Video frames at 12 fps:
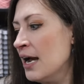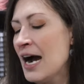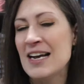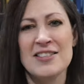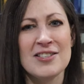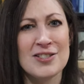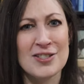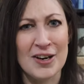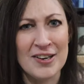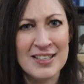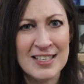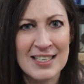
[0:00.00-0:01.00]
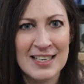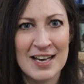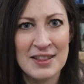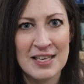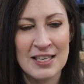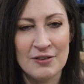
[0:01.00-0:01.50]
I started it I
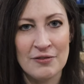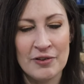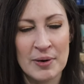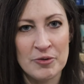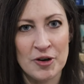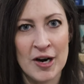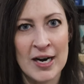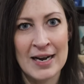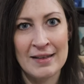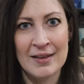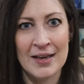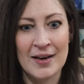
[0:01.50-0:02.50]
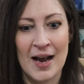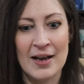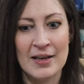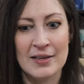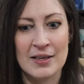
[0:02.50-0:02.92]
think in February and then I